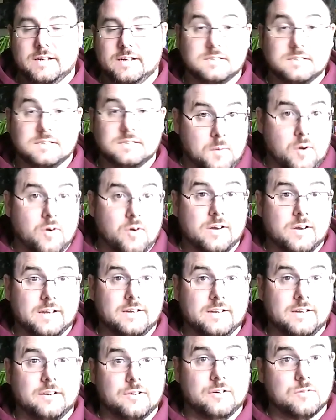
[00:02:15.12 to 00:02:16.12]
the
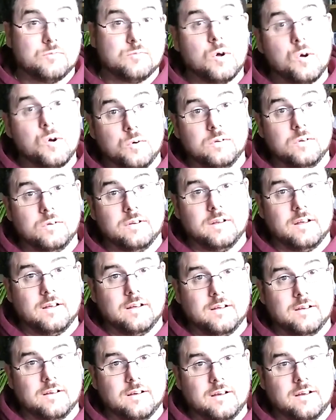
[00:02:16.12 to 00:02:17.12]
Morrigan in her role
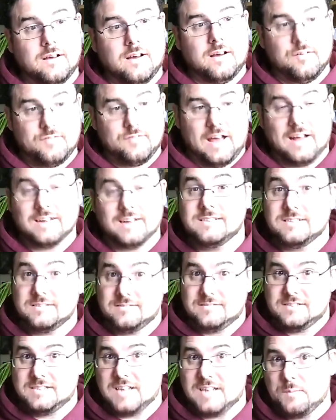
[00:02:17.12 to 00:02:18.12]
of that
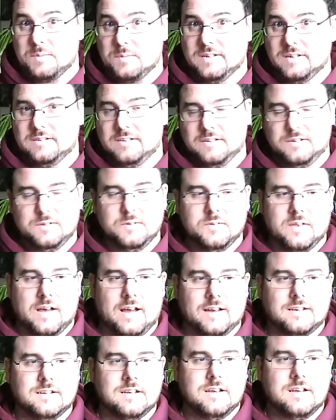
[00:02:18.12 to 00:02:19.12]
steps in to do
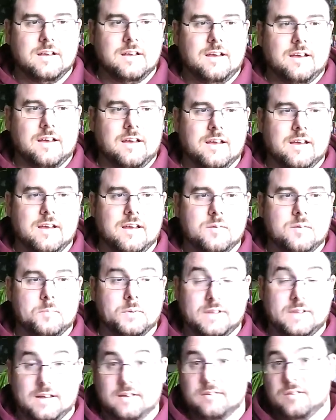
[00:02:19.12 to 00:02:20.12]
that.
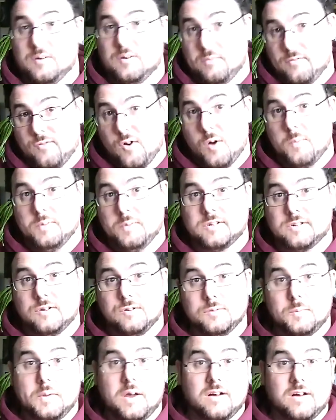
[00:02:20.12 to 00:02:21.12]
But then her performance goes
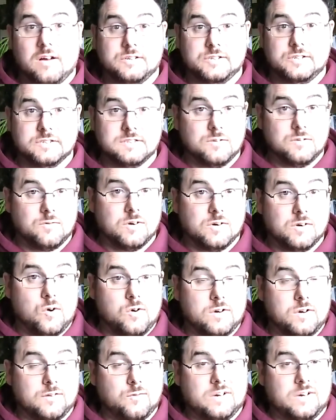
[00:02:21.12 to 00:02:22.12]
beyond just the
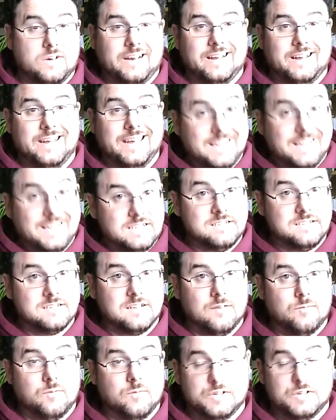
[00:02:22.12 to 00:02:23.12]
recording of what is
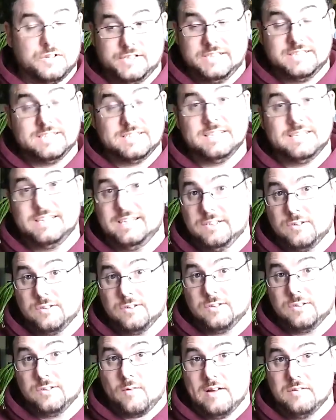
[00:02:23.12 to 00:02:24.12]
and what she sees
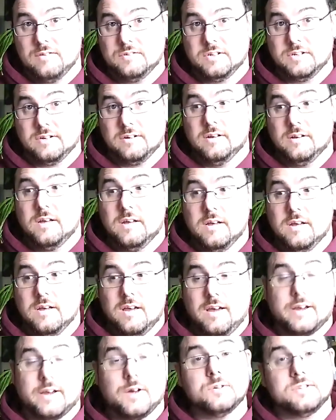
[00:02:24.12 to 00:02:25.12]
all around her.
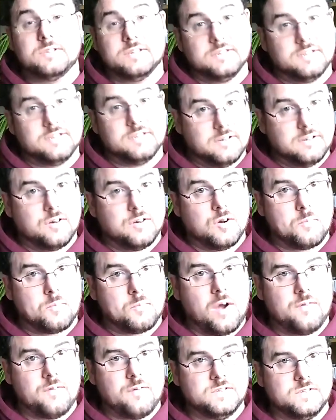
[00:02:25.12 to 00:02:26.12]
It goes into her
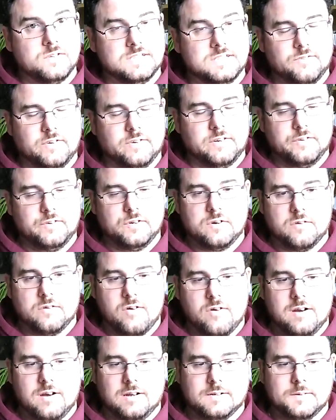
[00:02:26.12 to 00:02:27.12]
prophecies for the future of
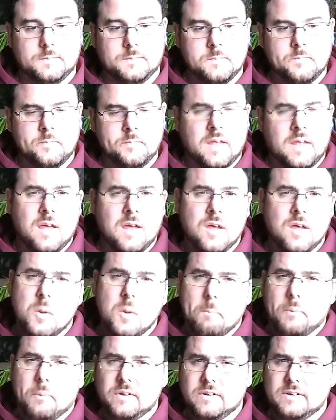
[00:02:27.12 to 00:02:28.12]
Ireland.
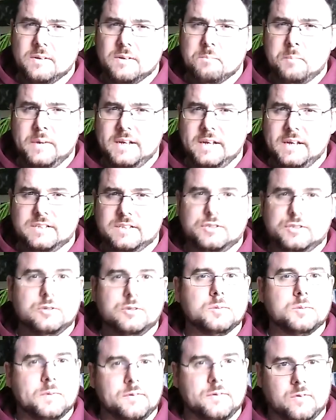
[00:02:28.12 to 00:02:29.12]
But in the beat
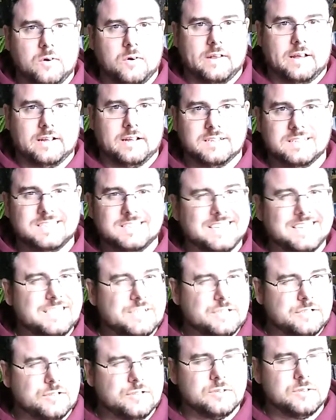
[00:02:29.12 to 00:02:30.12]
just before that, the scene
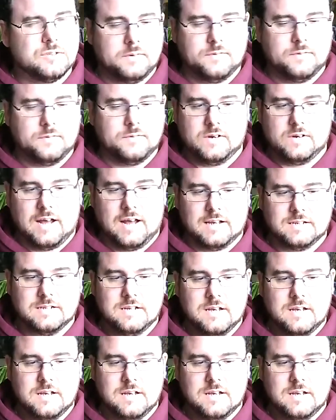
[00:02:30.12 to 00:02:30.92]
just before that,